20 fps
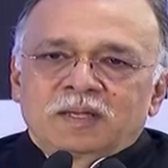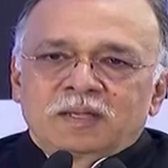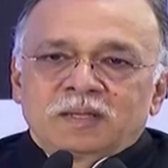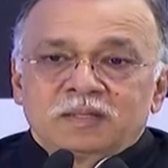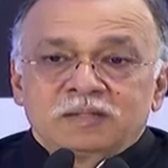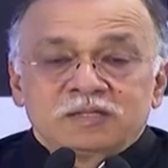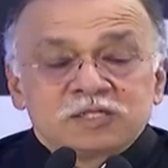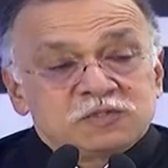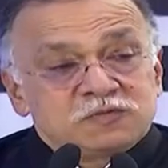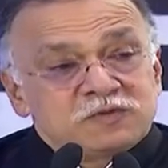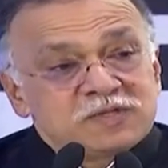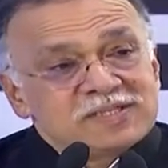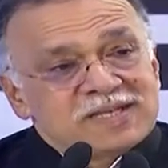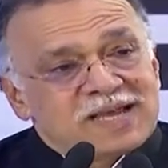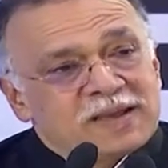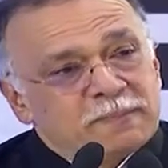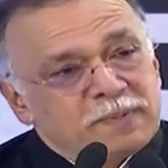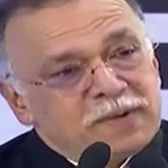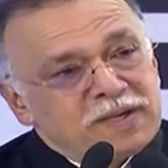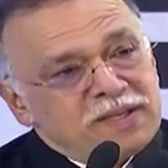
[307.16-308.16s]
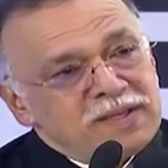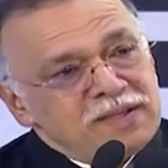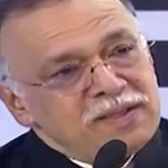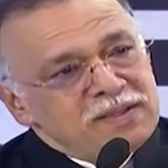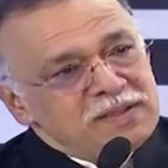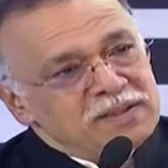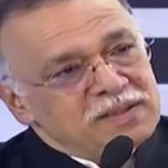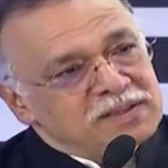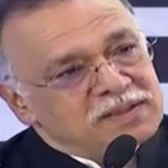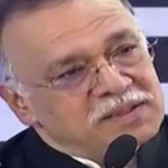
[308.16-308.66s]
This was
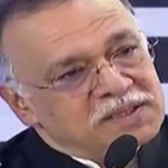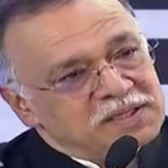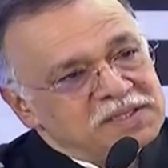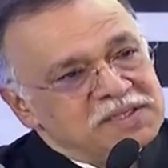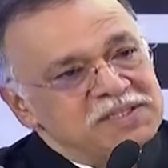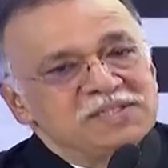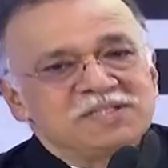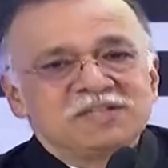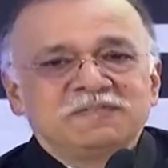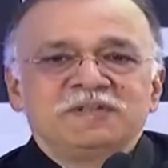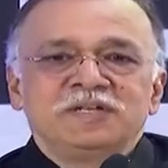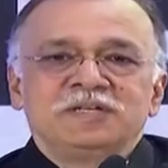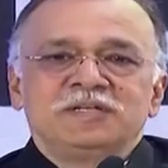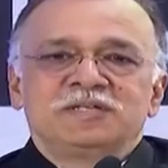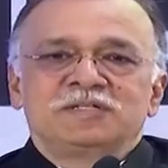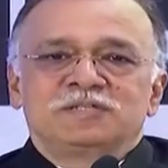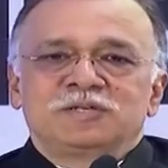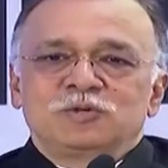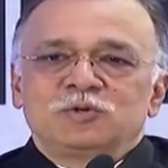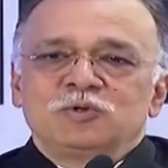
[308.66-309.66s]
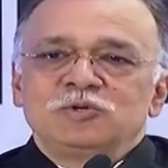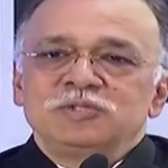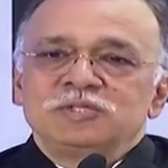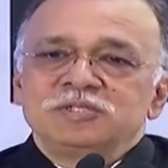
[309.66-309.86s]
happening 37 years ago.